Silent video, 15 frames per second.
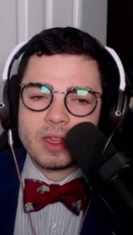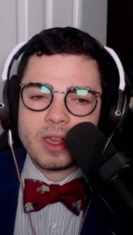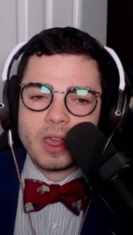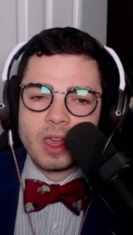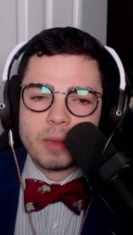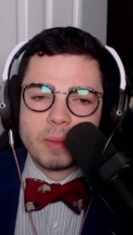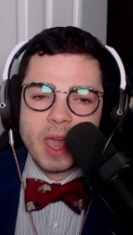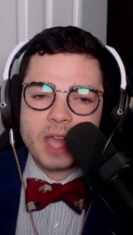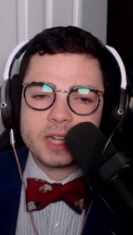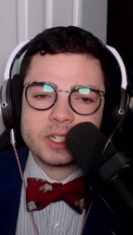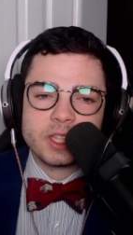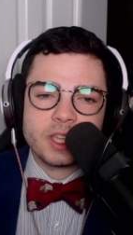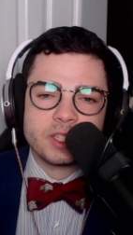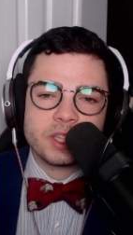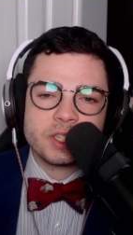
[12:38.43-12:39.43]
Imagine
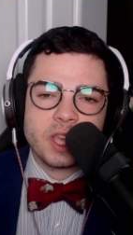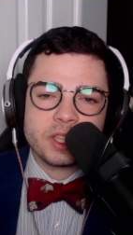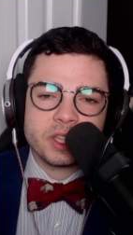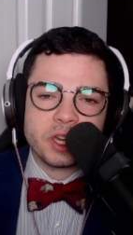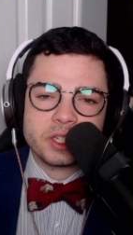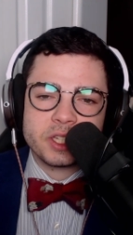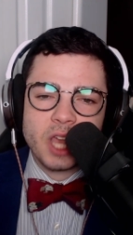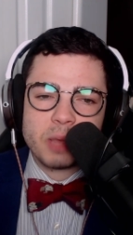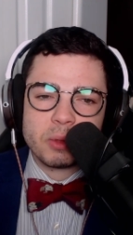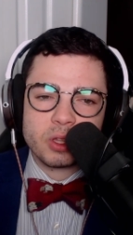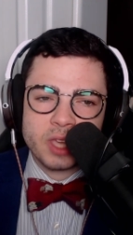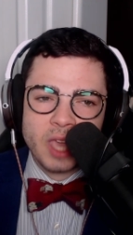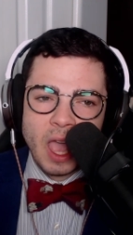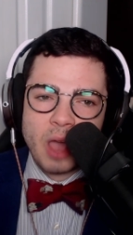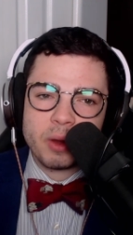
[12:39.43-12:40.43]
this. This ends in a double
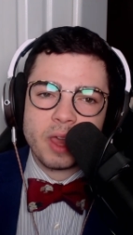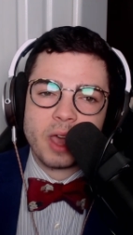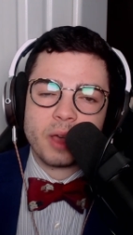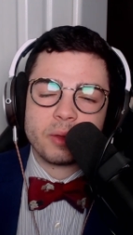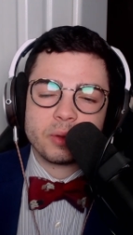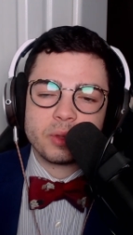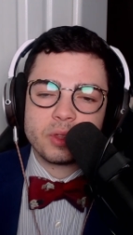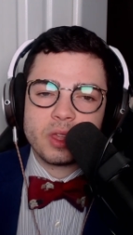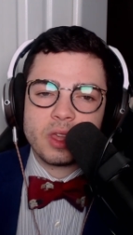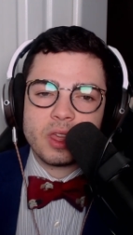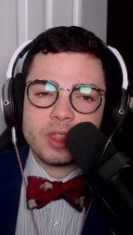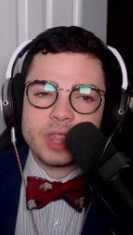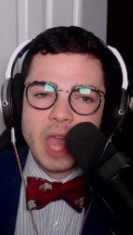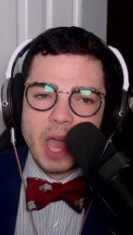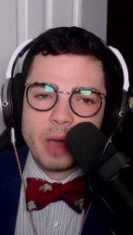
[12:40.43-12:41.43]
count out.
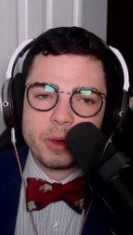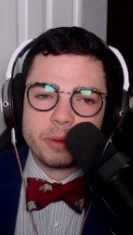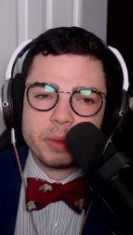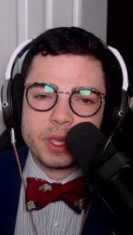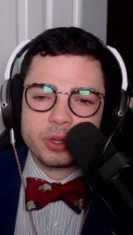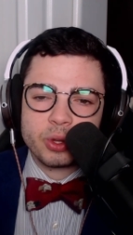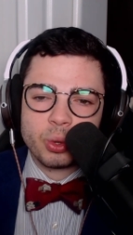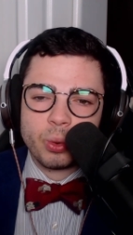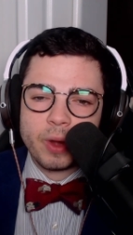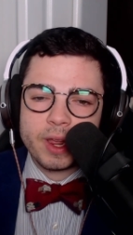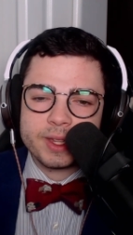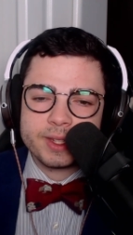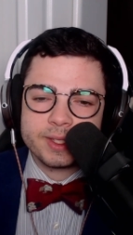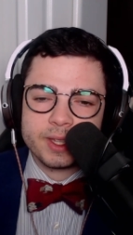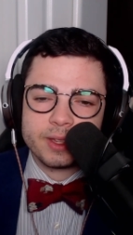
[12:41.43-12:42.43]
That would be
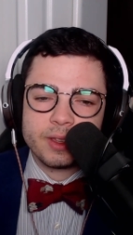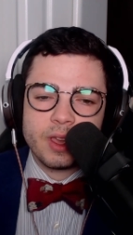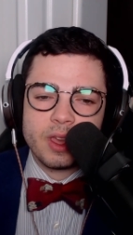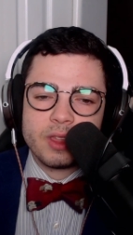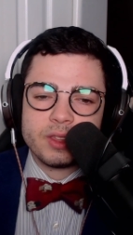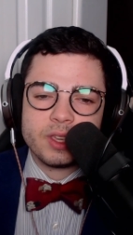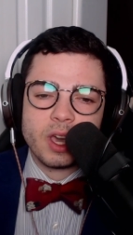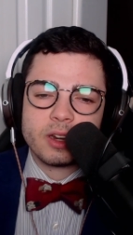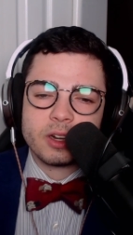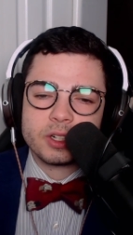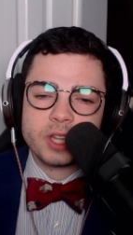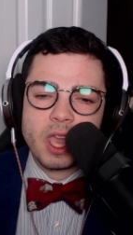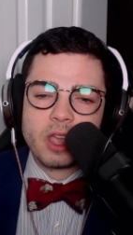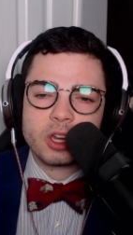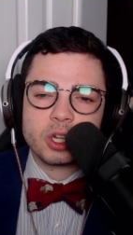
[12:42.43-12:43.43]
crazy. The
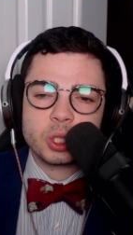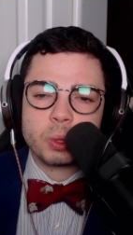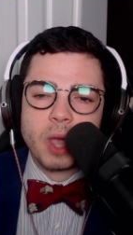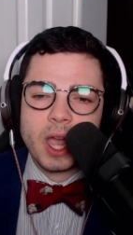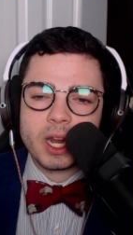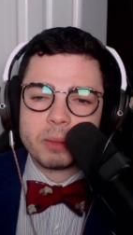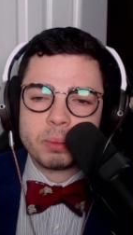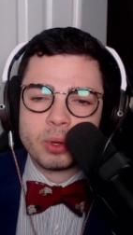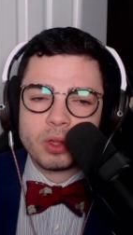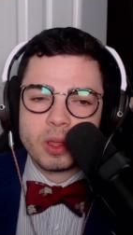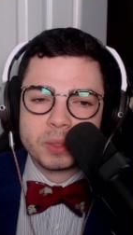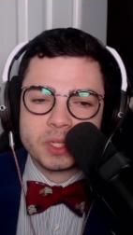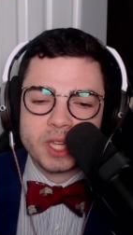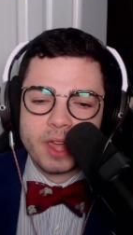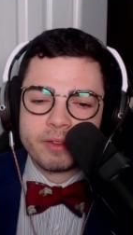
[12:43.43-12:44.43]
Undertaker trying to pull
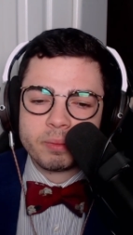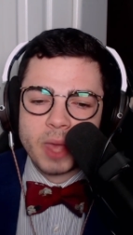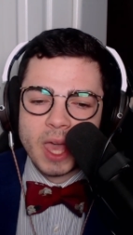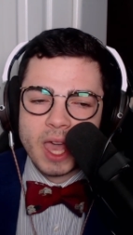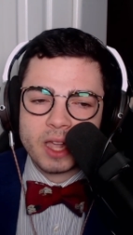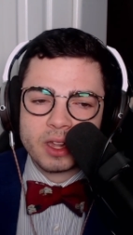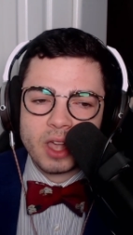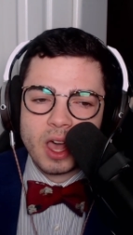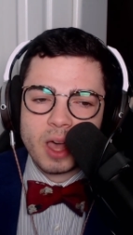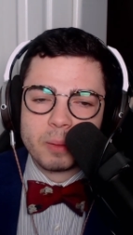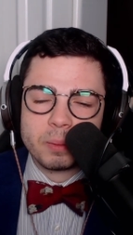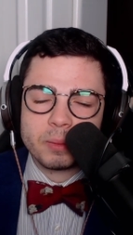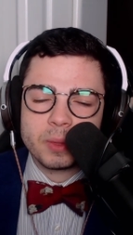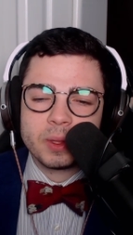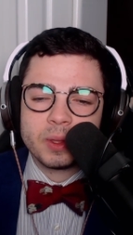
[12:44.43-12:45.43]
himself back up.
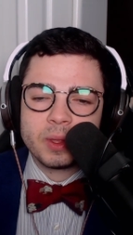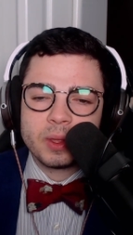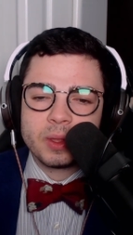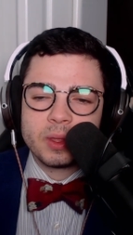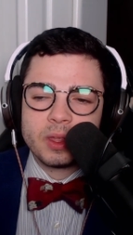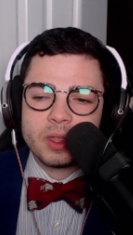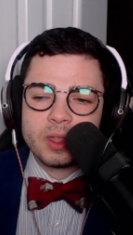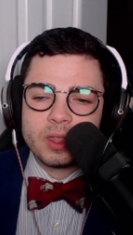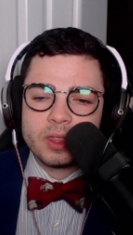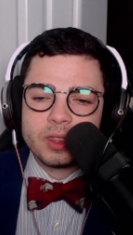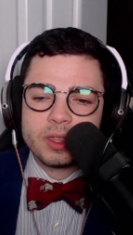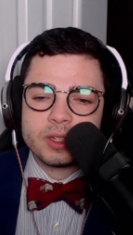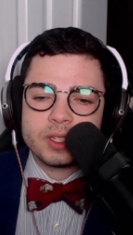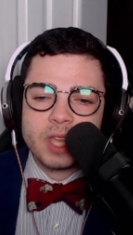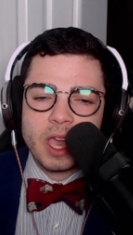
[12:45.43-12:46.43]

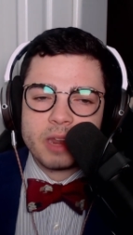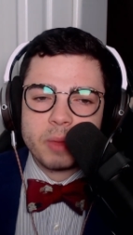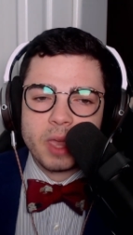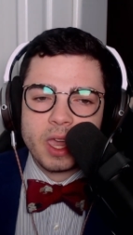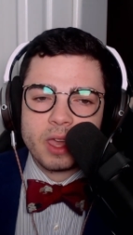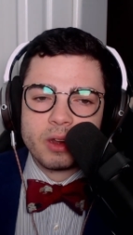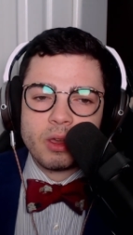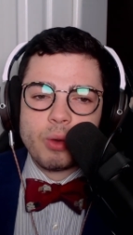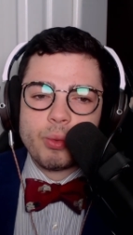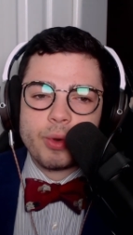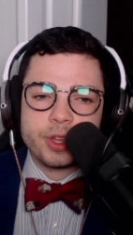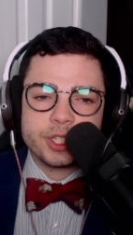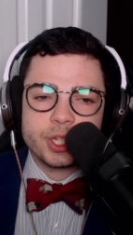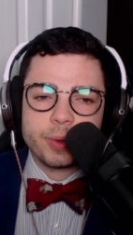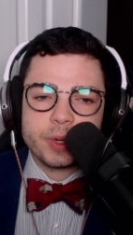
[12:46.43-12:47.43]
The dead man
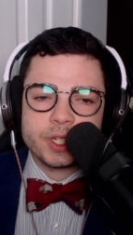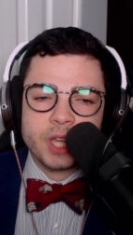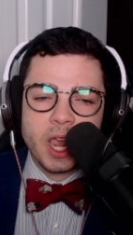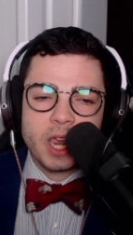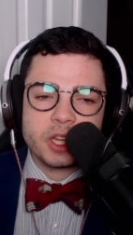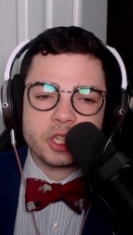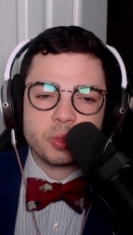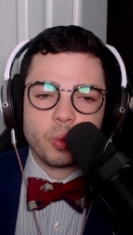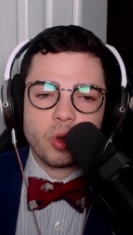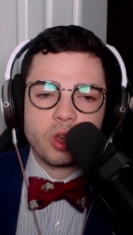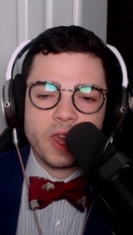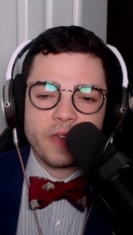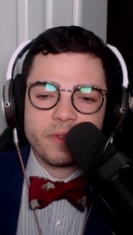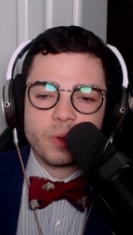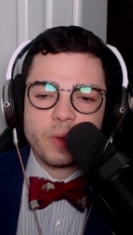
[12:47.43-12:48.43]
wants to retain his World
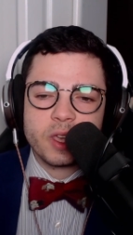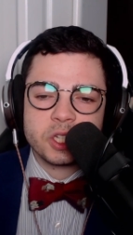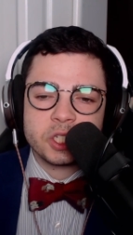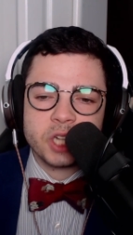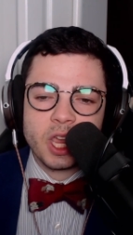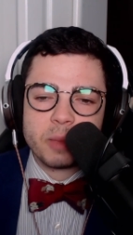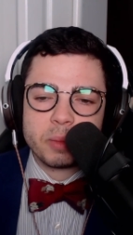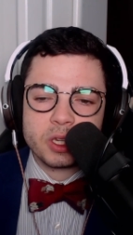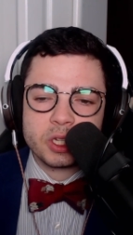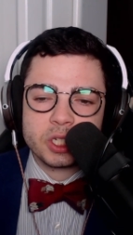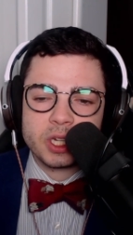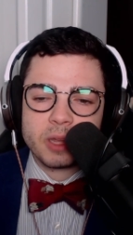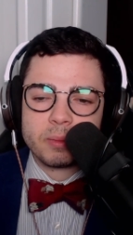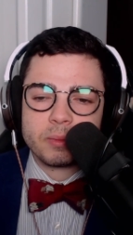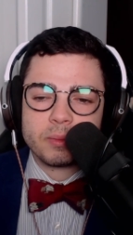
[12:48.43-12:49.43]
Heavyweight Championship